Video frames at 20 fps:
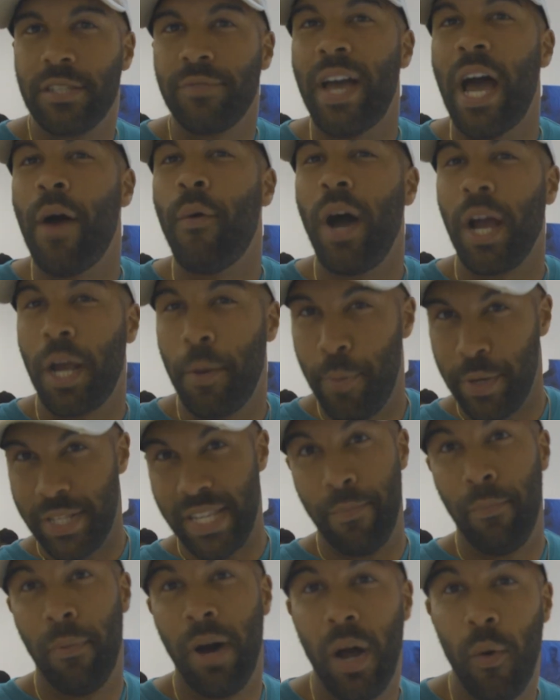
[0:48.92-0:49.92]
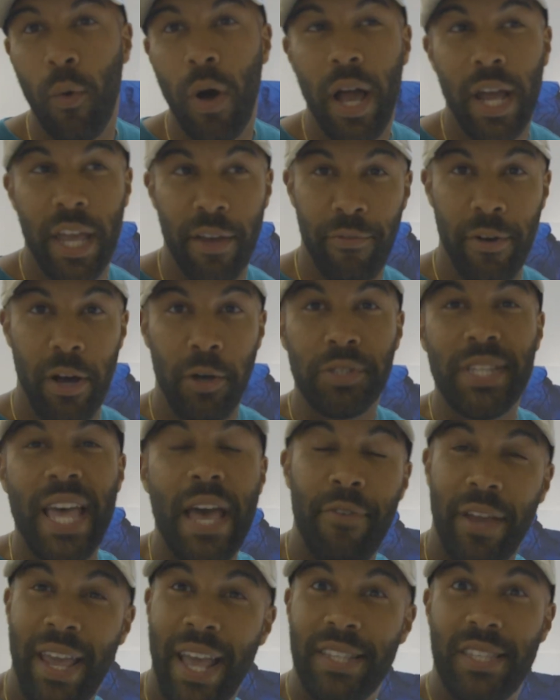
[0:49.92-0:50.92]
of how I could present my work if I was to
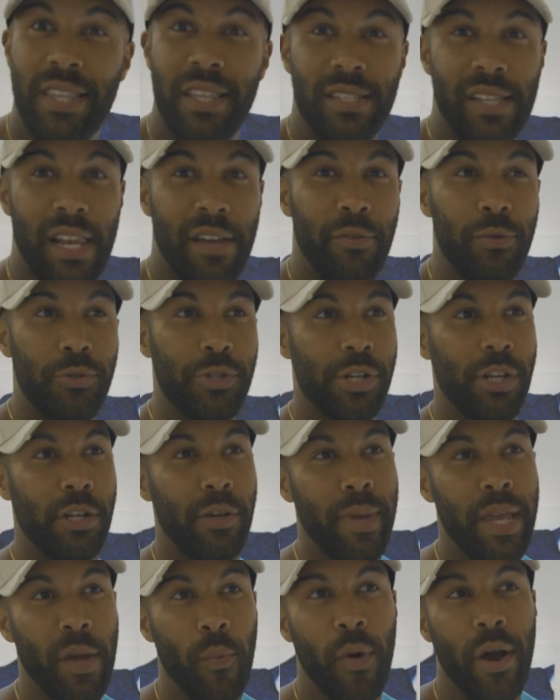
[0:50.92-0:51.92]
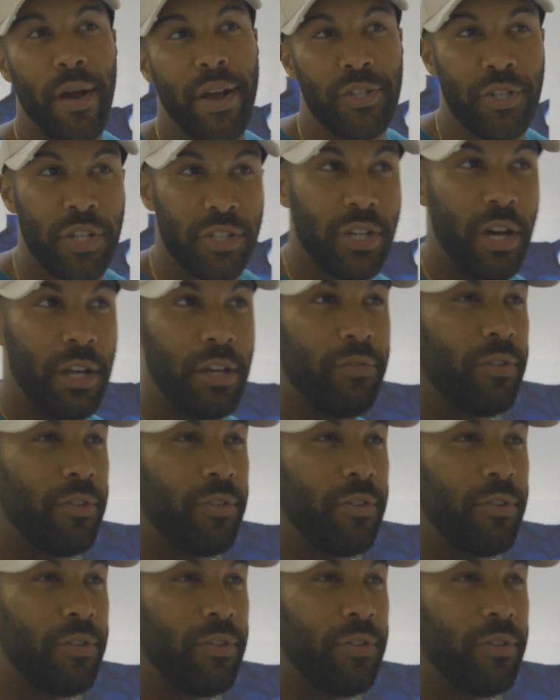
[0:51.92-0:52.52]
ever get to this level. Do you know what I mean? Where it's just kind